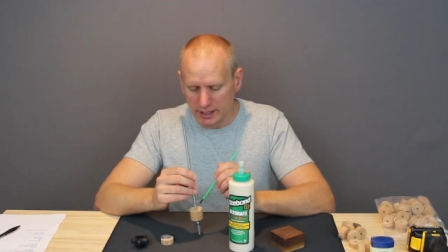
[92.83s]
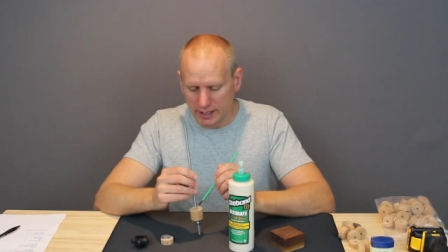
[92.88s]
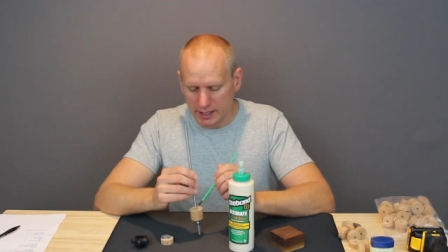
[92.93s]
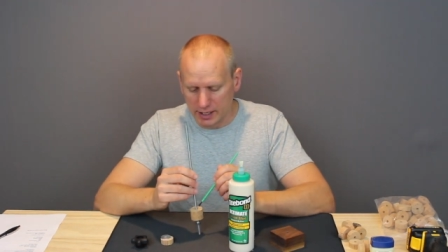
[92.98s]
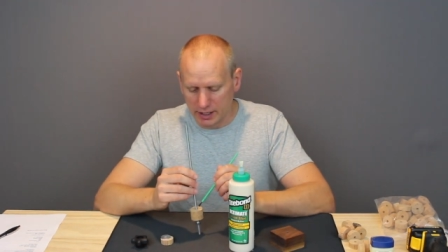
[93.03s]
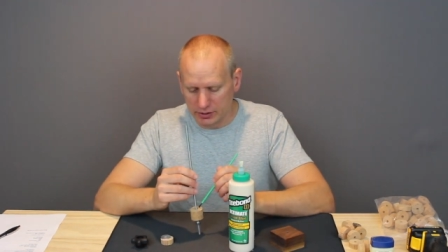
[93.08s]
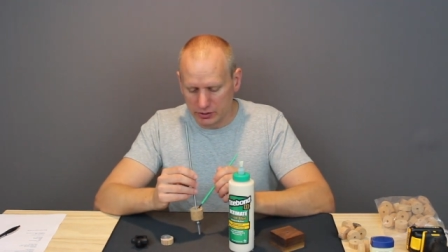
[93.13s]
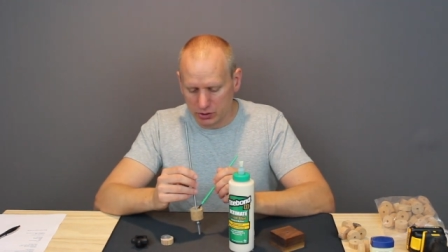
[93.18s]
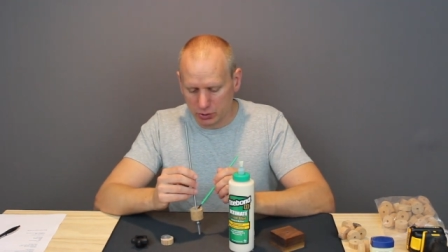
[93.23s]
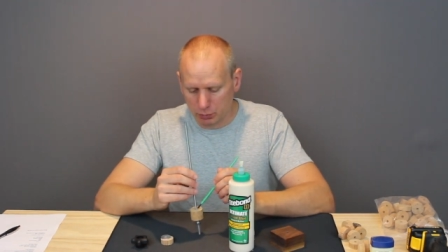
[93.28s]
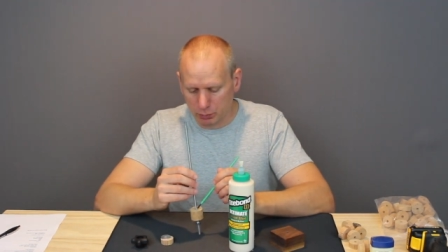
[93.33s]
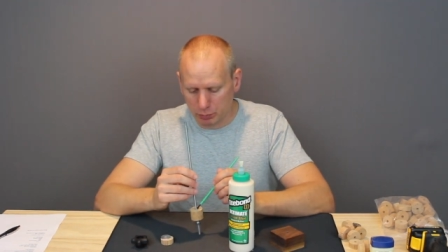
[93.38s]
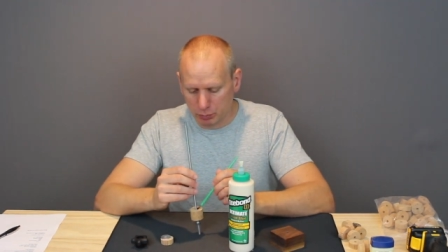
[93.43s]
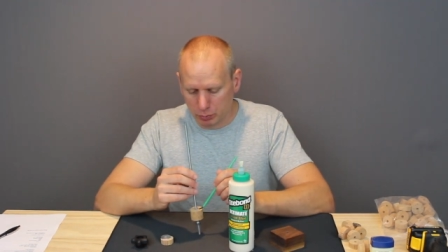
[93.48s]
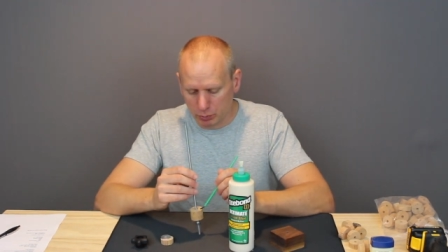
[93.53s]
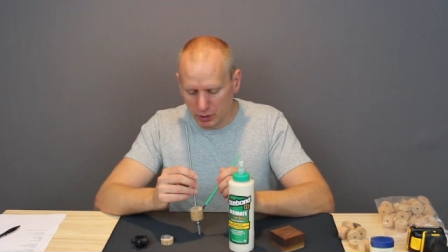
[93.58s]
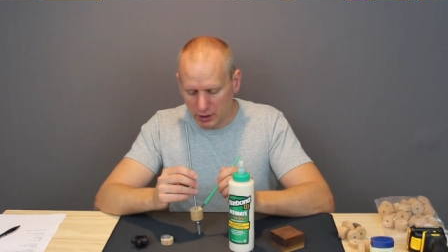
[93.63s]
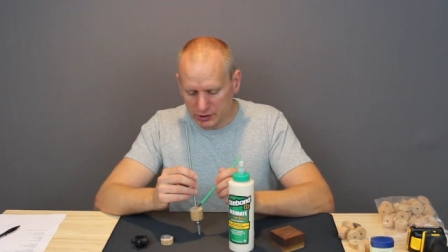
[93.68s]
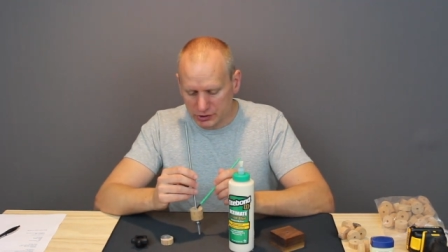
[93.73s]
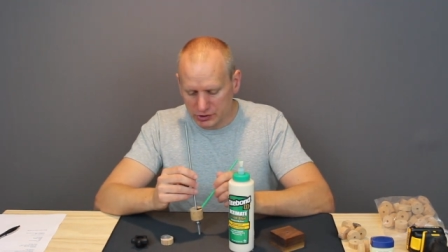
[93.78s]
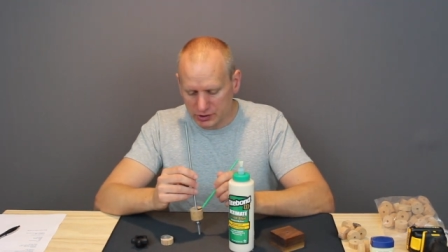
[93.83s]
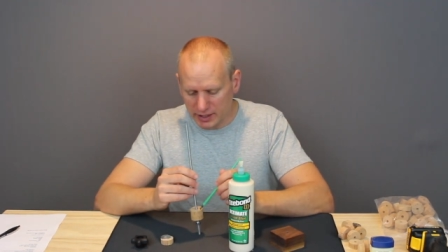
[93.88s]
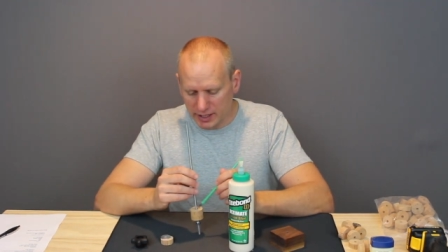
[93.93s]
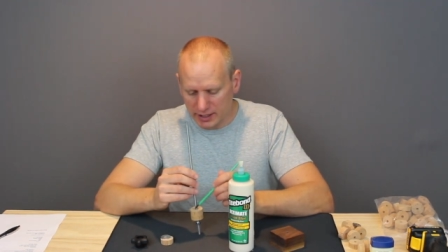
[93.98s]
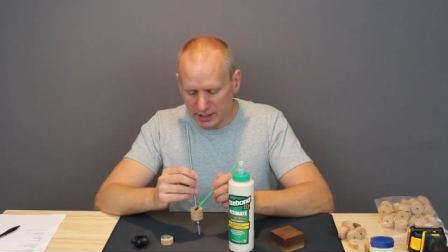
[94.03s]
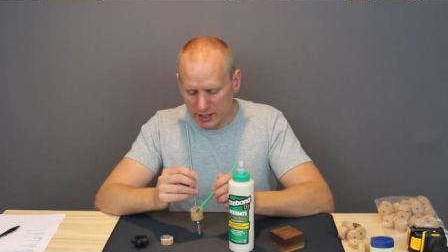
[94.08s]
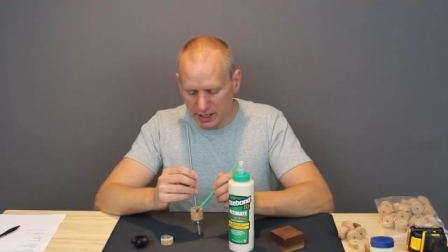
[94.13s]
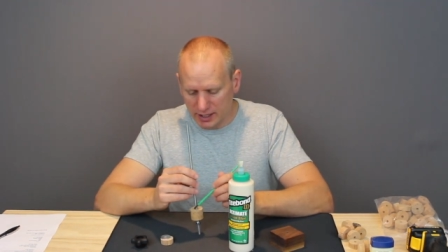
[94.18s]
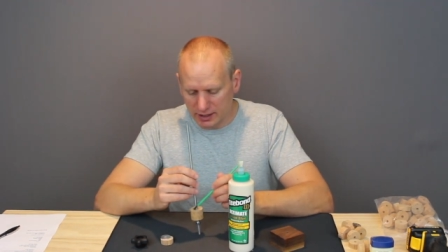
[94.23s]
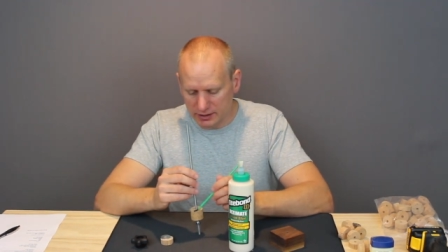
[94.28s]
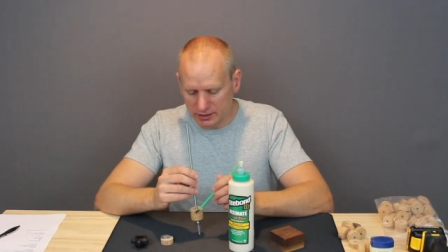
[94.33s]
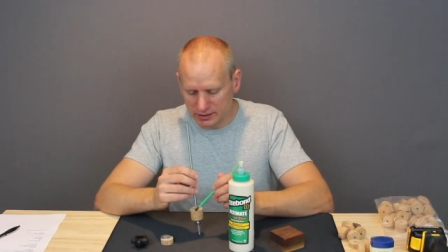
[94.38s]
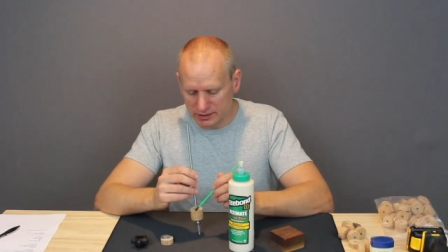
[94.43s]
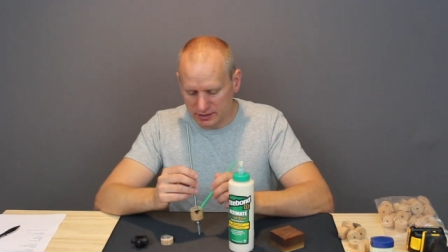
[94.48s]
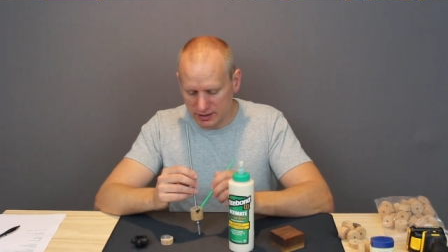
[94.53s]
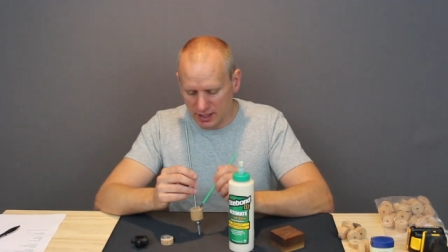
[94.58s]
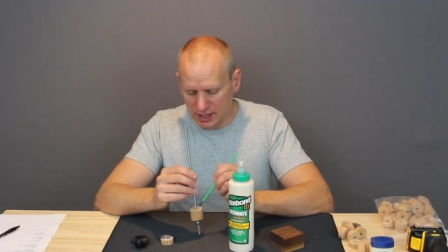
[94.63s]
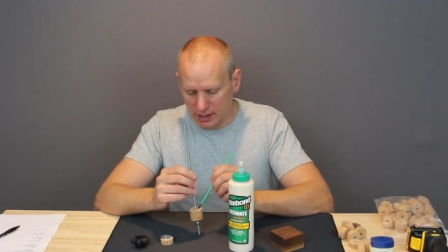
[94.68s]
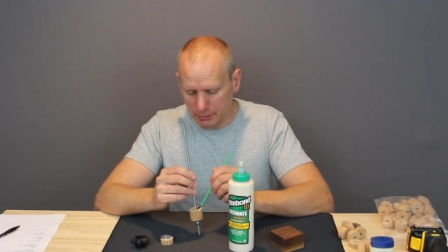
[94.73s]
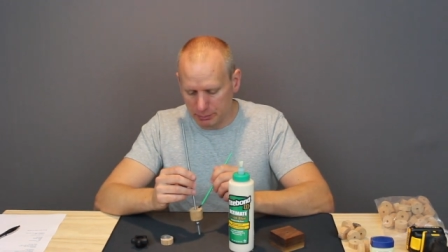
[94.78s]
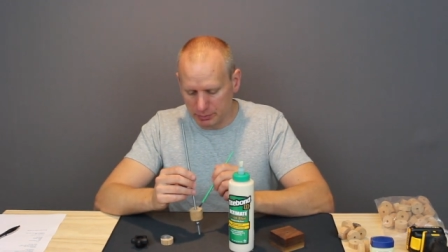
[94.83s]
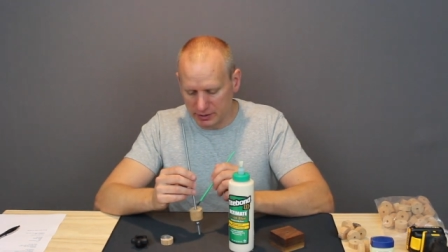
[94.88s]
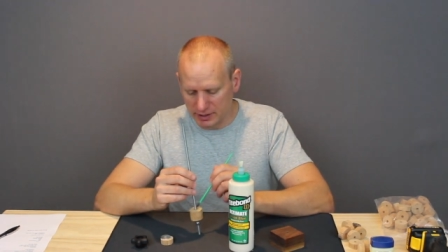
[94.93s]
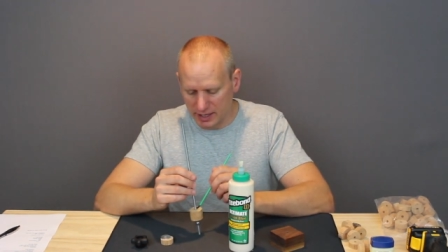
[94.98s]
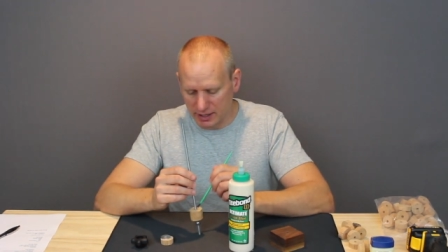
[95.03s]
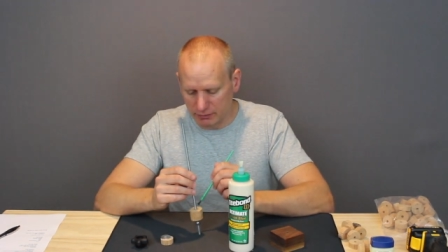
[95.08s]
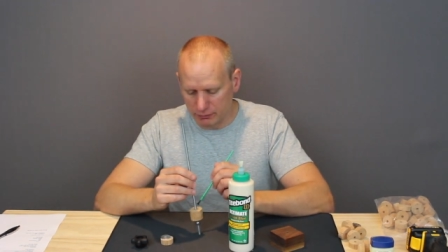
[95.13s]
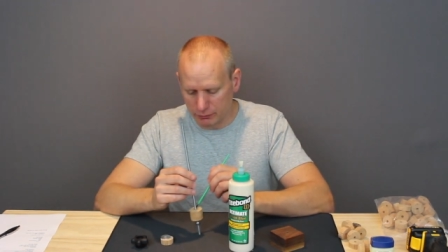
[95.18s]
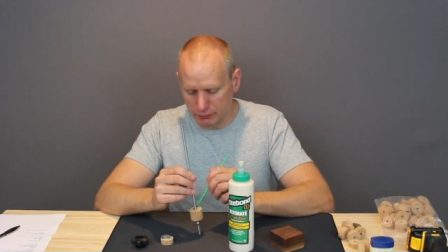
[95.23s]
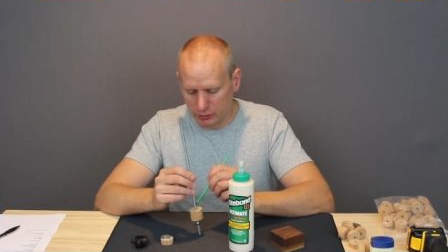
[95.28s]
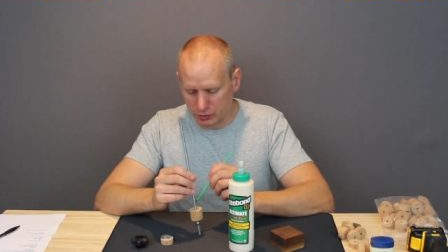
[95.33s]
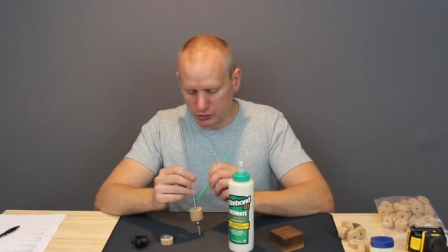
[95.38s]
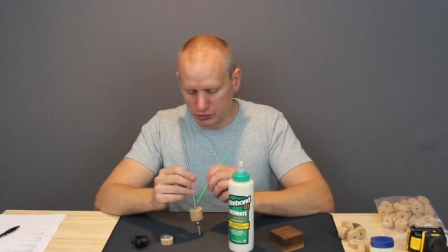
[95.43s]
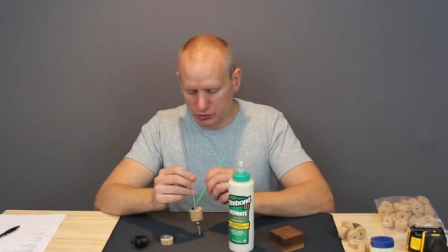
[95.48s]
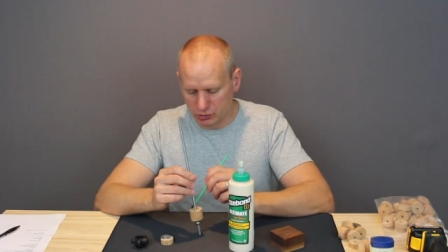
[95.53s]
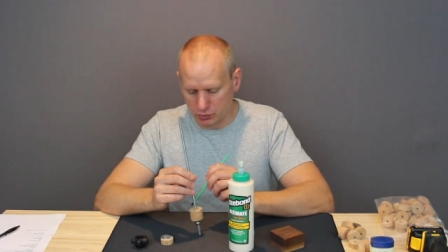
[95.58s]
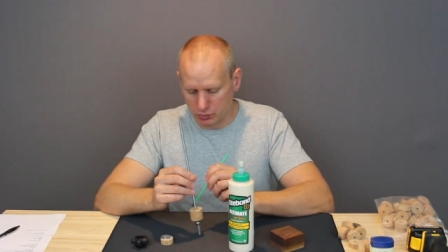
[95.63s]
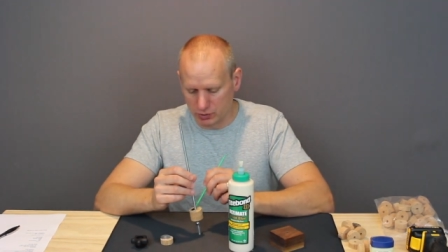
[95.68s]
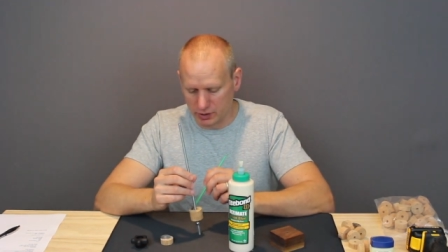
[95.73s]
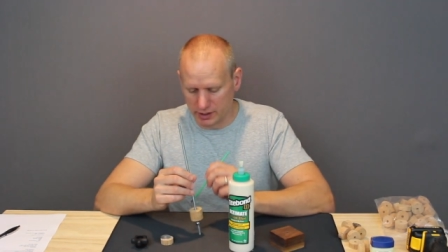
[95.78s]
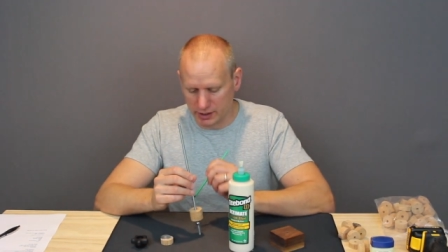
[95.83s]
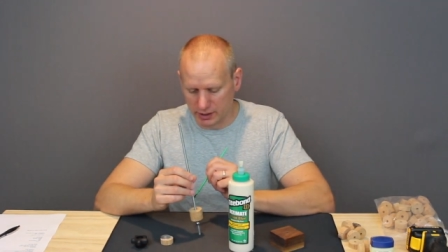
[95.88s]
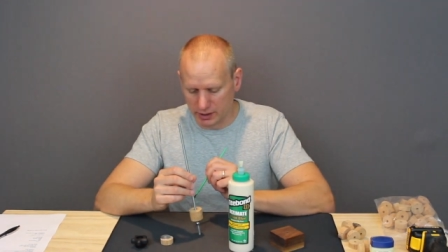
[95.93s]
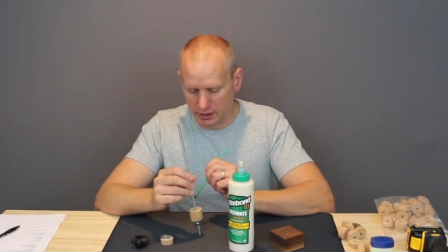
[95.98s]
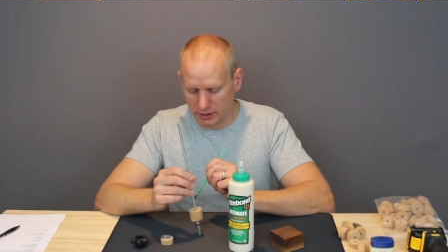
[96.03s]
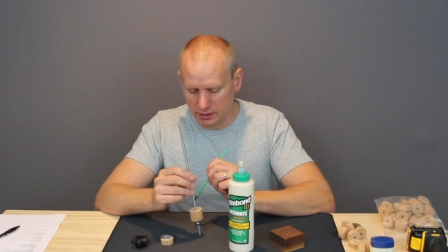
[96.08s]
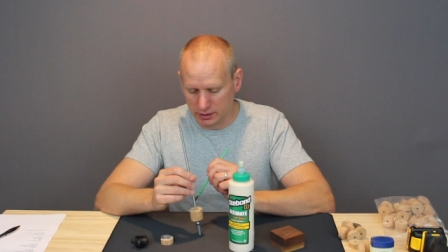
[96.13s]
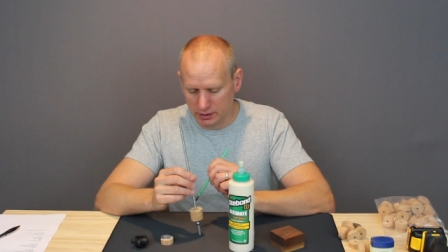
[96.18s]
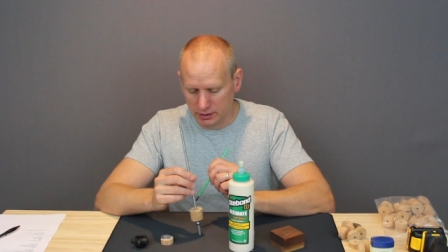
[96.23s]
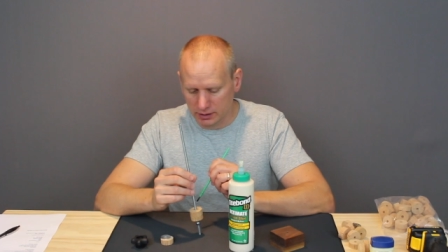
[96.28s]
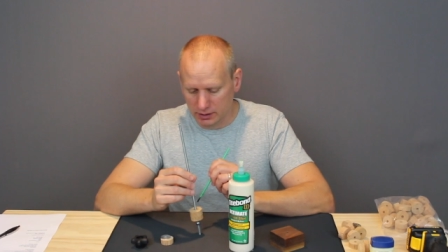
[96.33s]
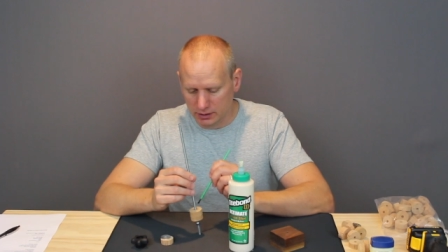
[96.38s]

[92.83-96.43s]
And you'll brush that onto the top of that first ring